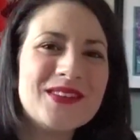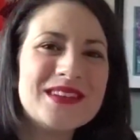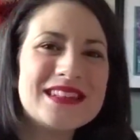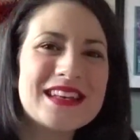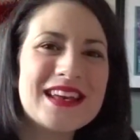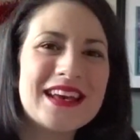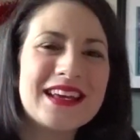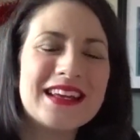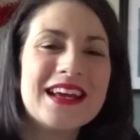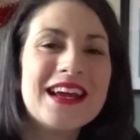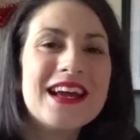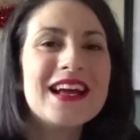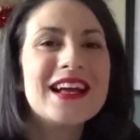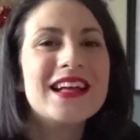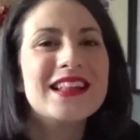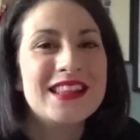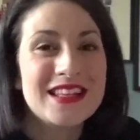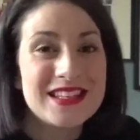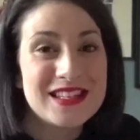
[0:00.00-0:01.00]
is he?
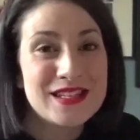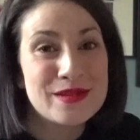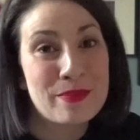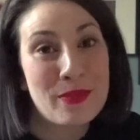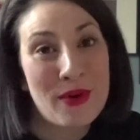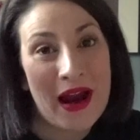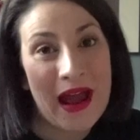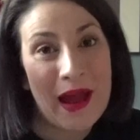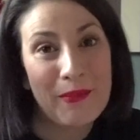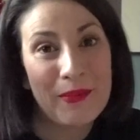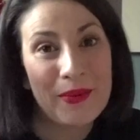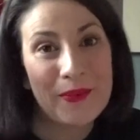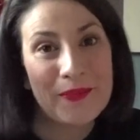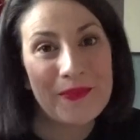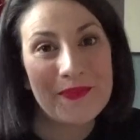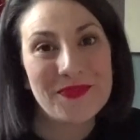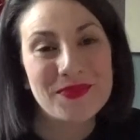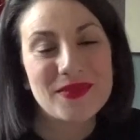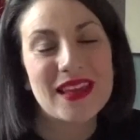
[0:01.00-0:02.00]
This is prep.
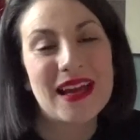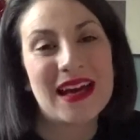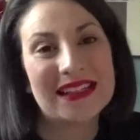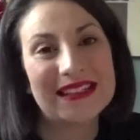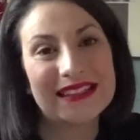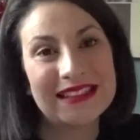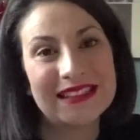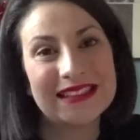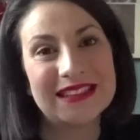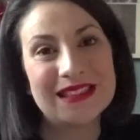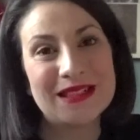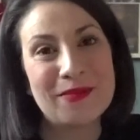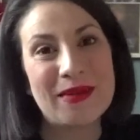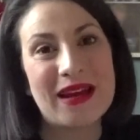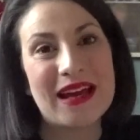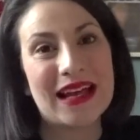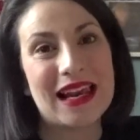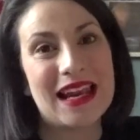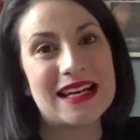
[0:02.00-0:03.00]
I still need to
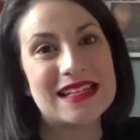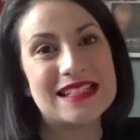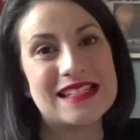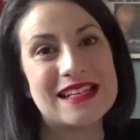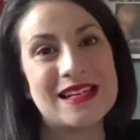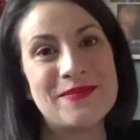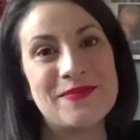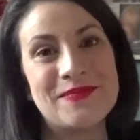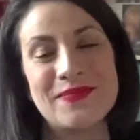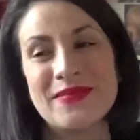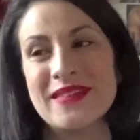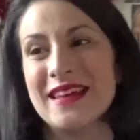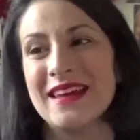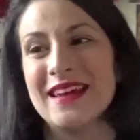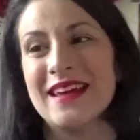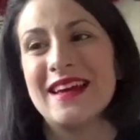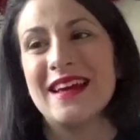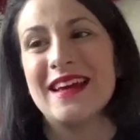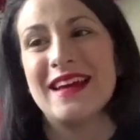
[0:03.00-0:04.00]
make landing.
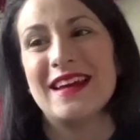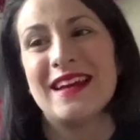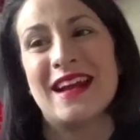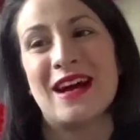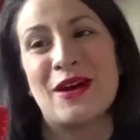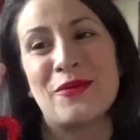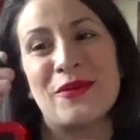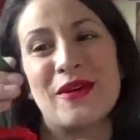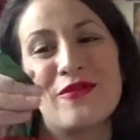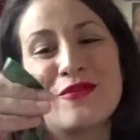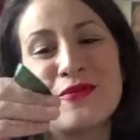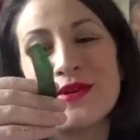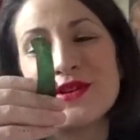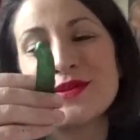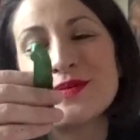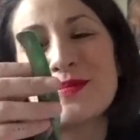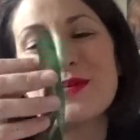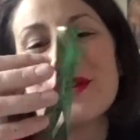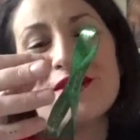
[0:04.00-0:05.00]
Now, if you
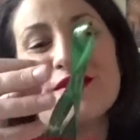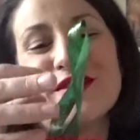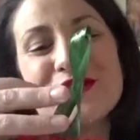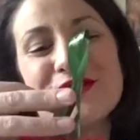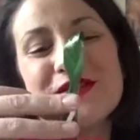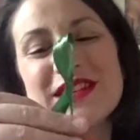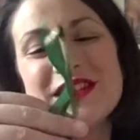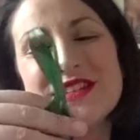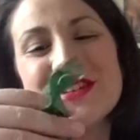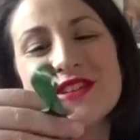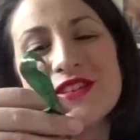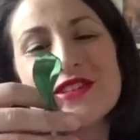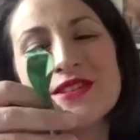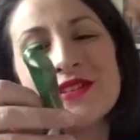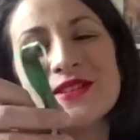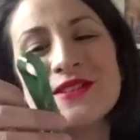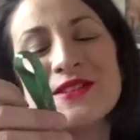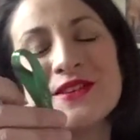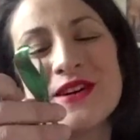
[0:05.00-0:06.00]
watch my previous videos,
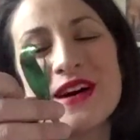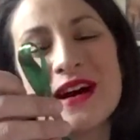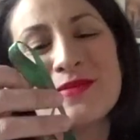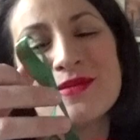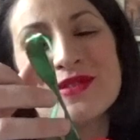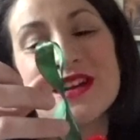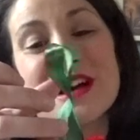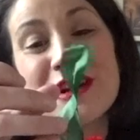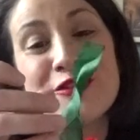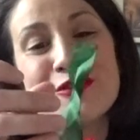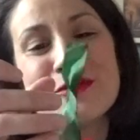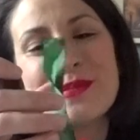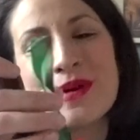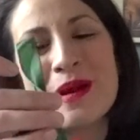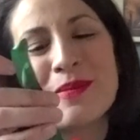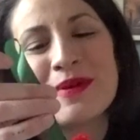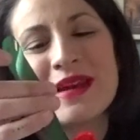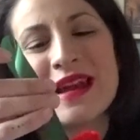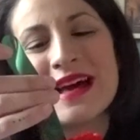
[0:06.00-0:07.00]
you'll know how much I love
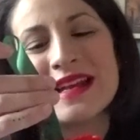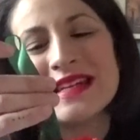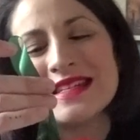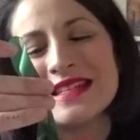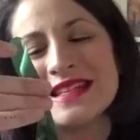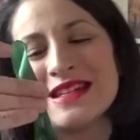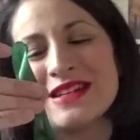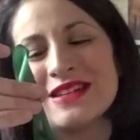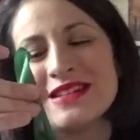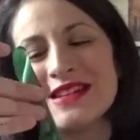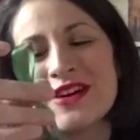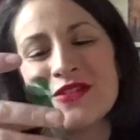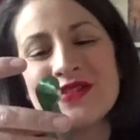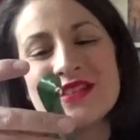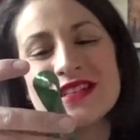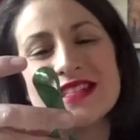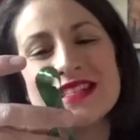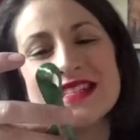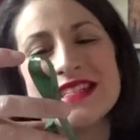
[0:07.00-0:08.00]
prep and landing on
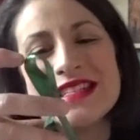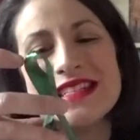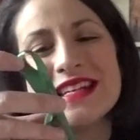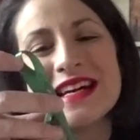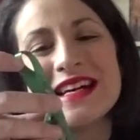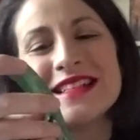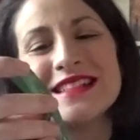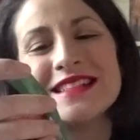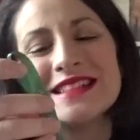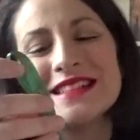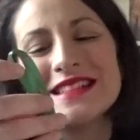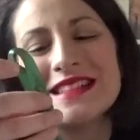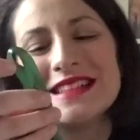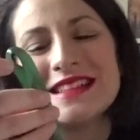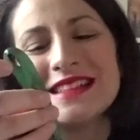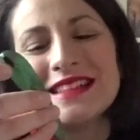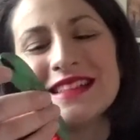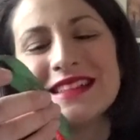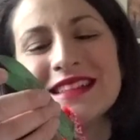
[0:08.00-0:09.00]
the Disney Channel.
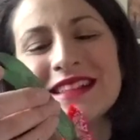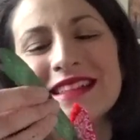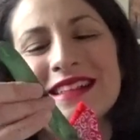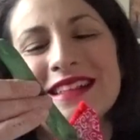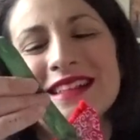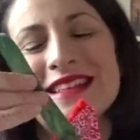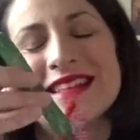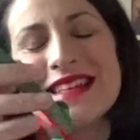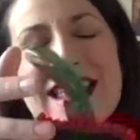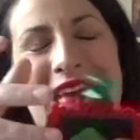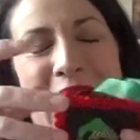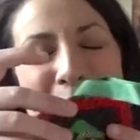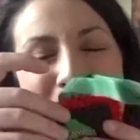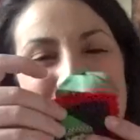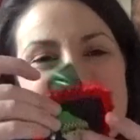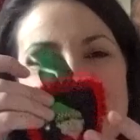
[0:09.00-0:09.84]
So yeah.